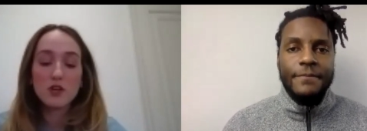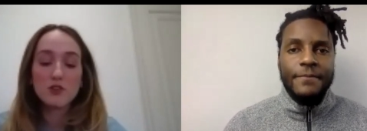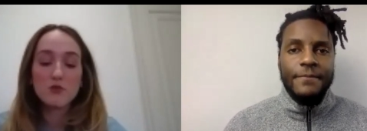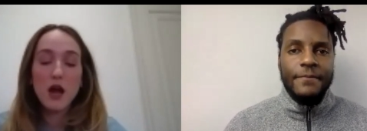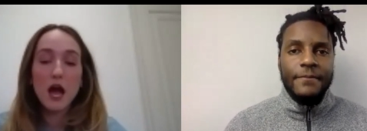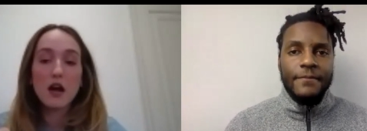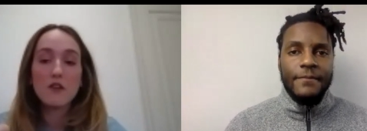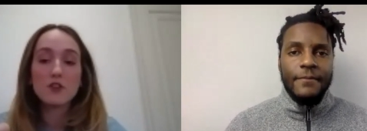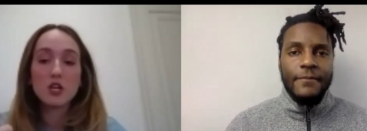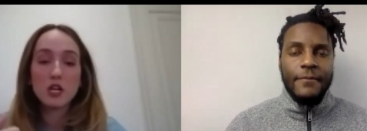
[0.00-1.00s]
Speaker 1: you have
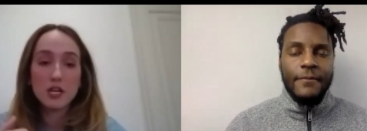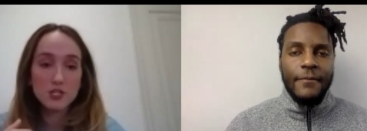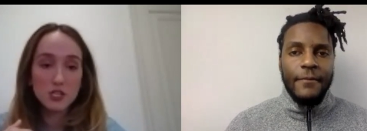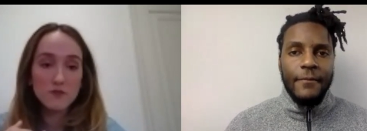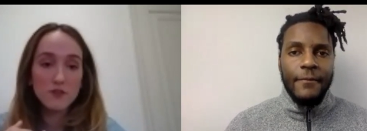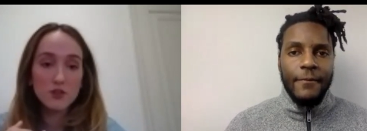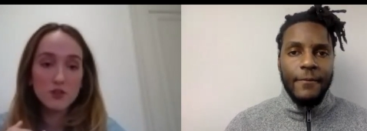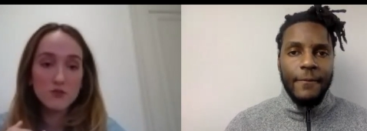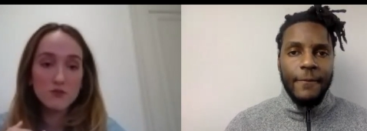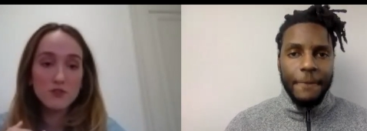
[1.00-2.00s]
your interview.
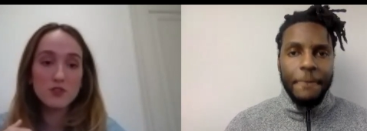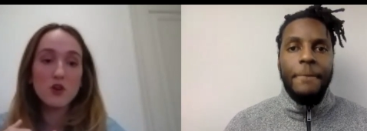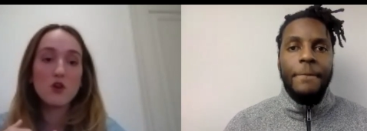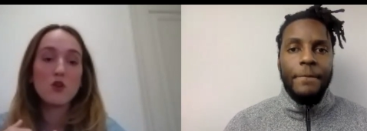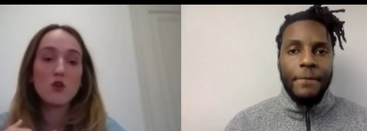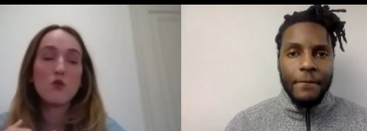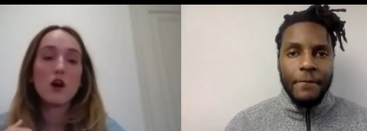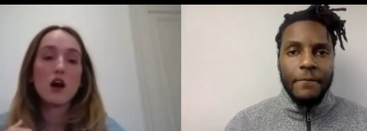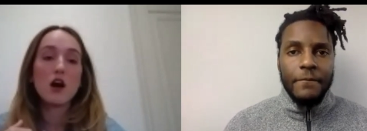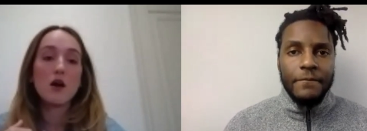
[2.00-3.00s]
So
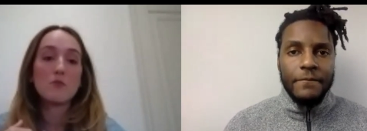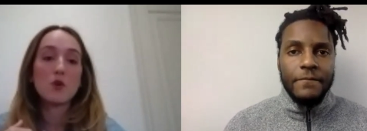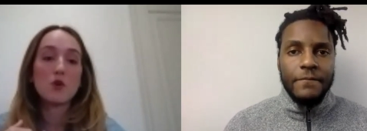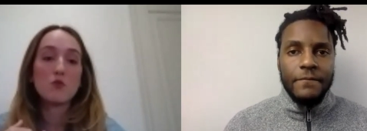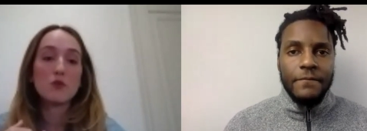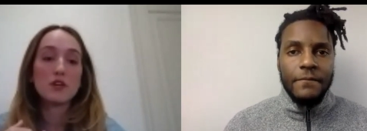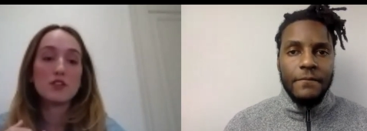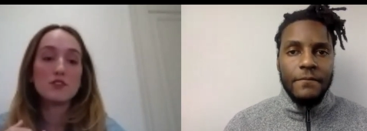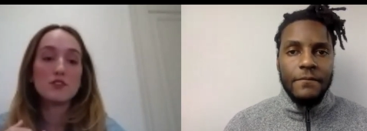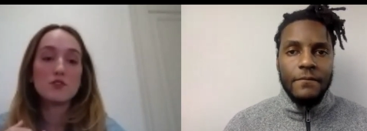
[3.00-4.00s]
um, we
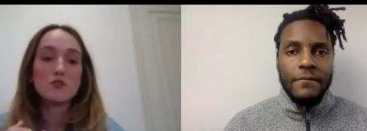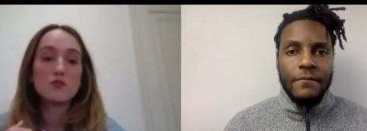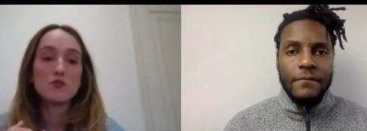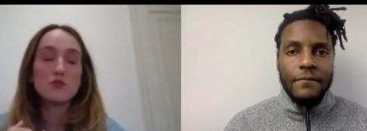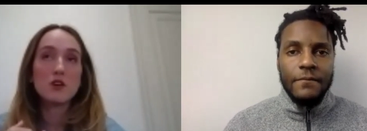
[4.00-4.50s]
do